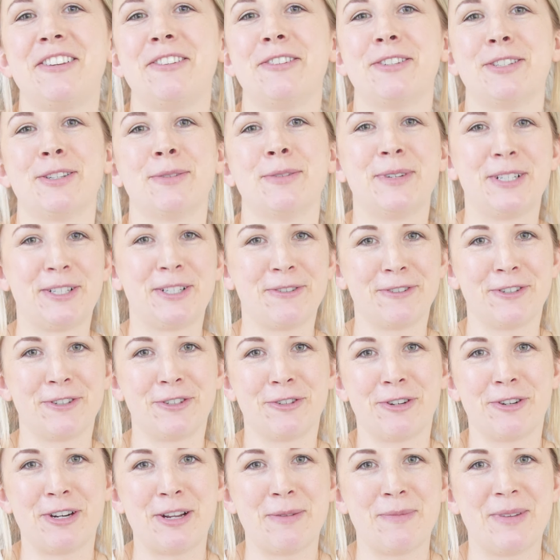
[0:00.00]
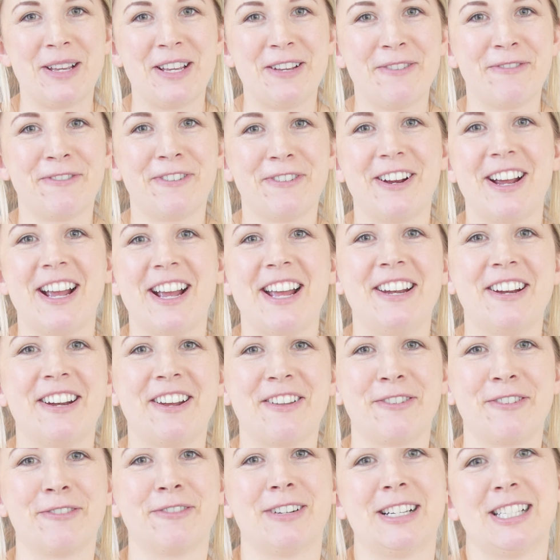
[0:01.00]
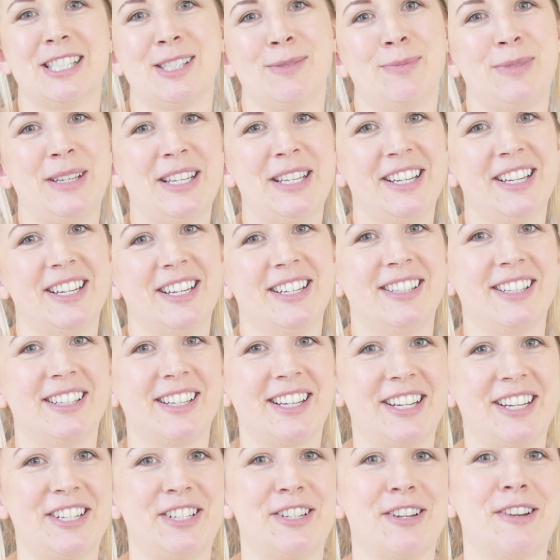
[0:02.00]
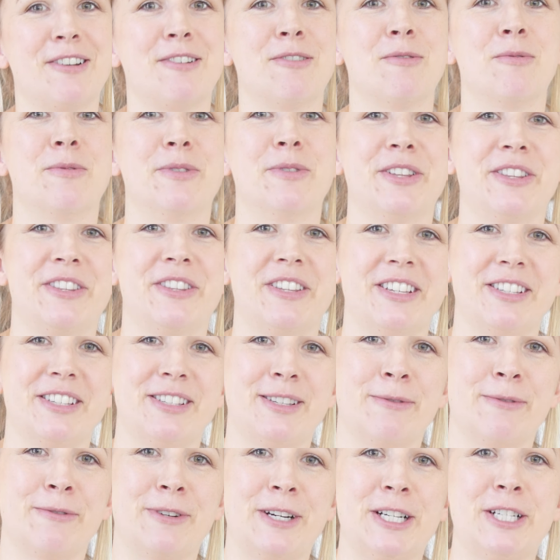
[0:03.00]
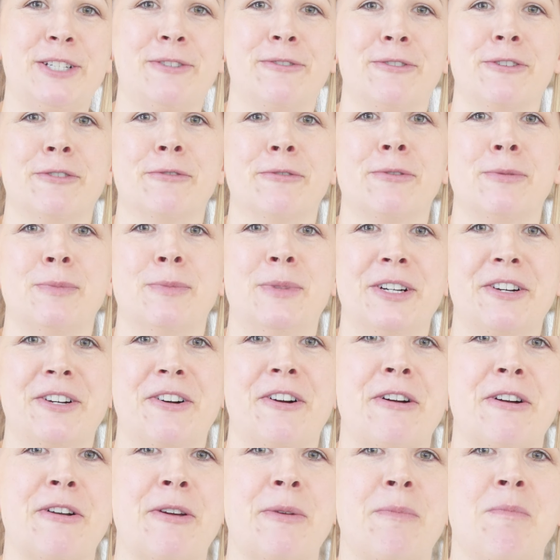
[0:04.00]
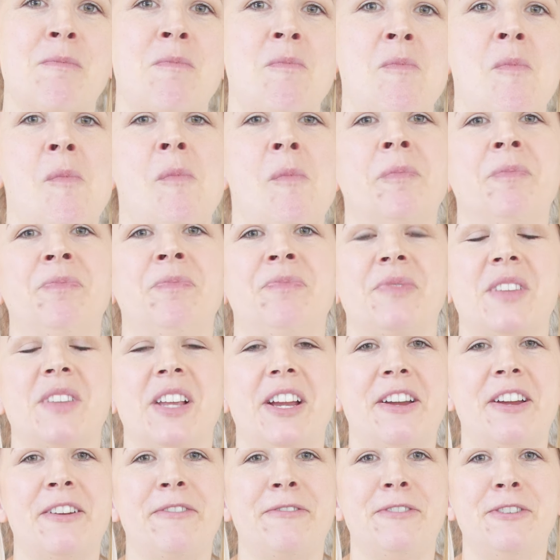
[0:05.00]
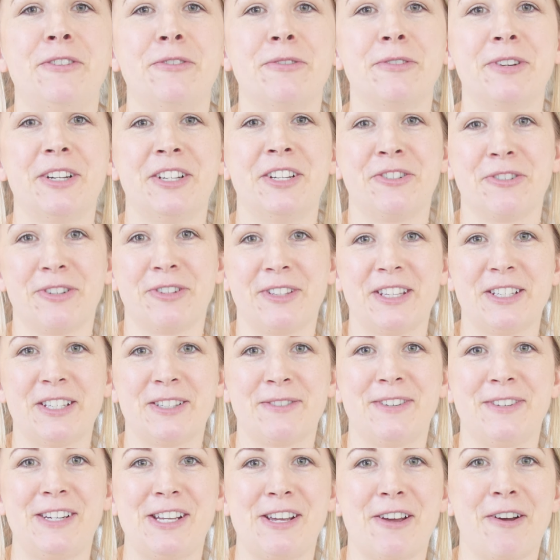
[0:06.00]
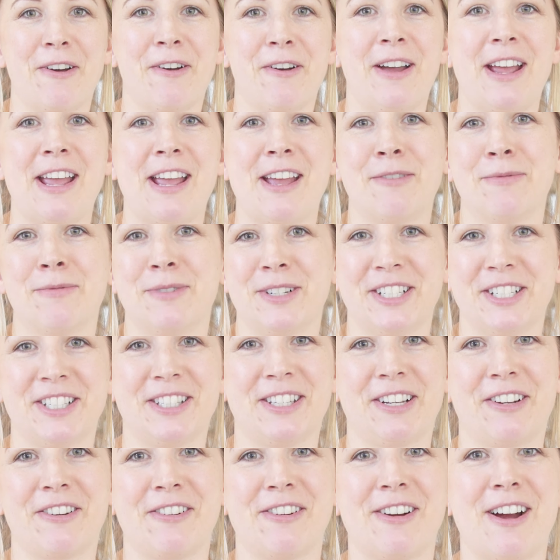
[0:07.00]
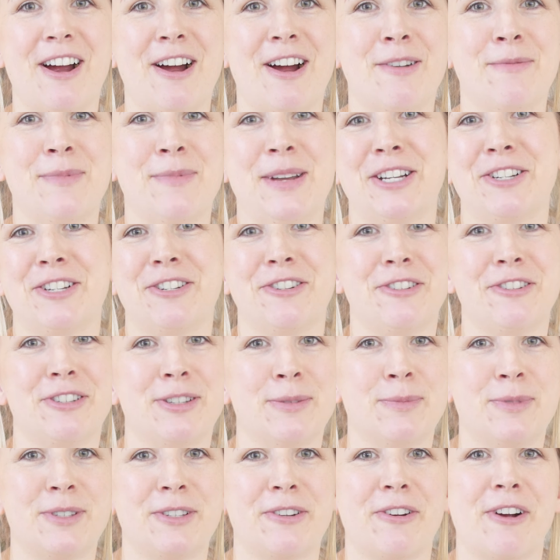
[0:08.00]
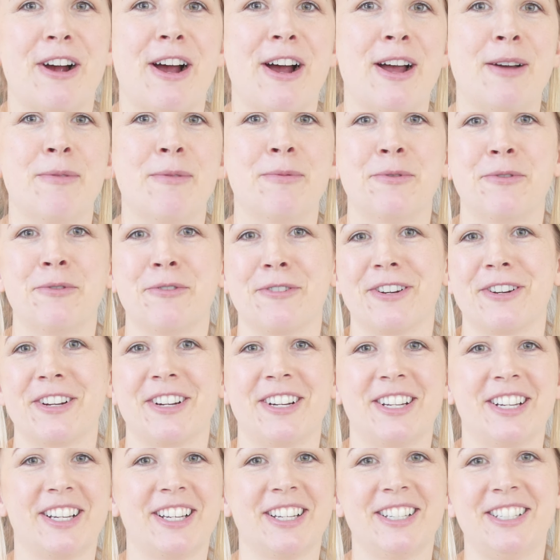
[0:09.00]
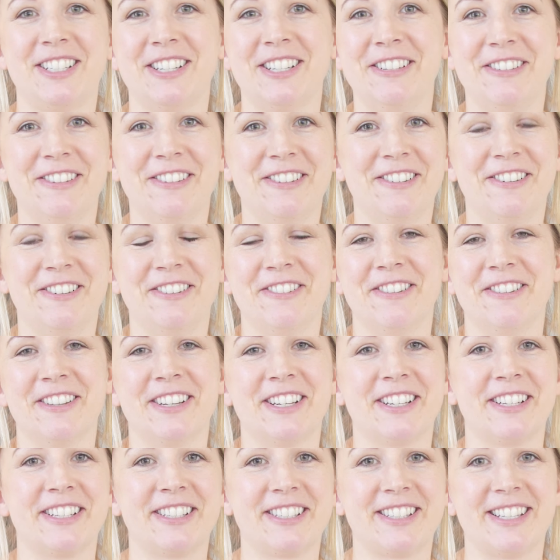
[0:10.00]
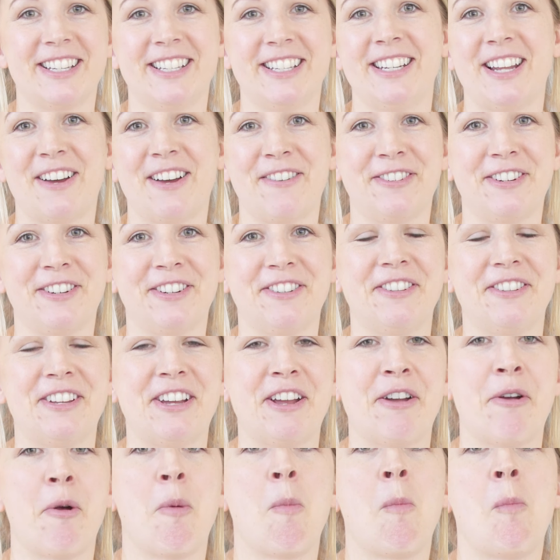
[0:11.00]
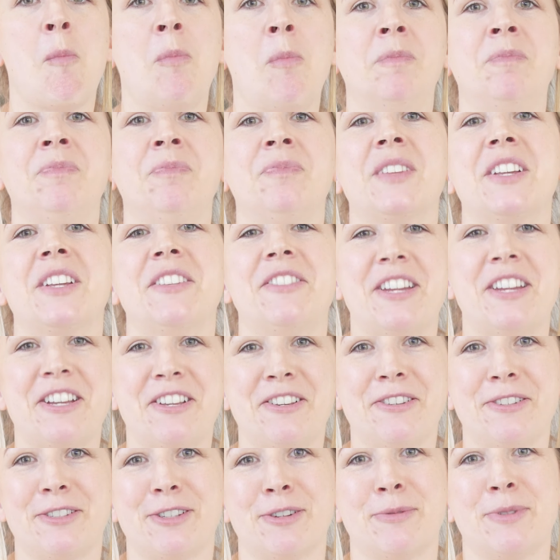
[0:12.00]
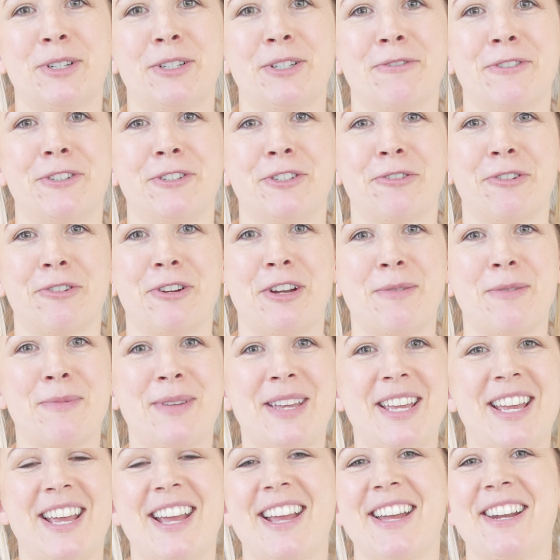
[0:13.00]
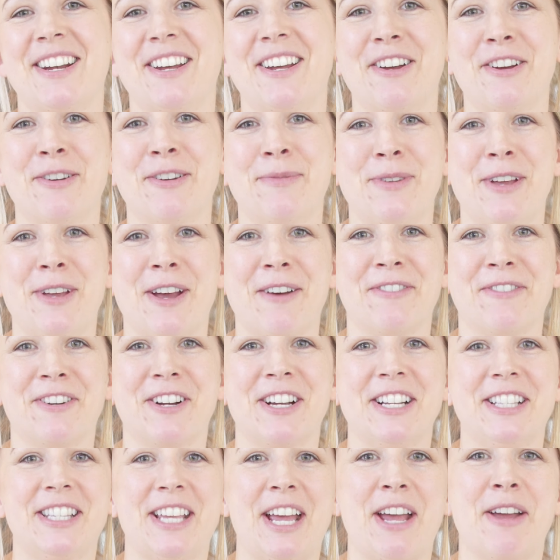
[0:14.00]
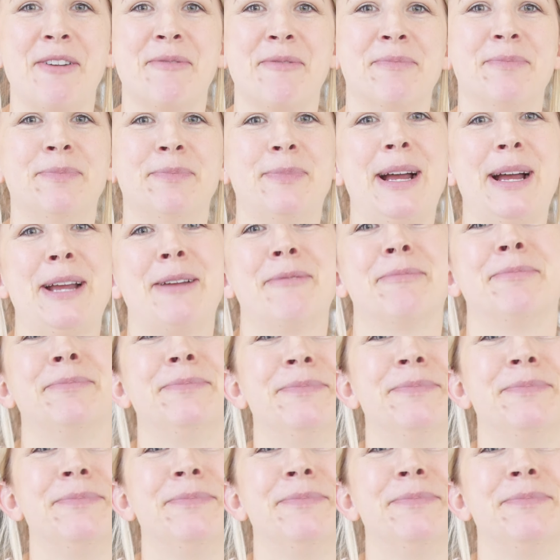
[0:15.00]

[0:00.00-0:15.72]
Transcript: you so much for joining me for another recipe in the kitchen with some fresh fruit from our garden. If you enjoyed this video and want to stick around, make sure you subscribe. We're going to continue to do this indefinitely. Thank you so much for joining me, and I hope you have a great day. Bye.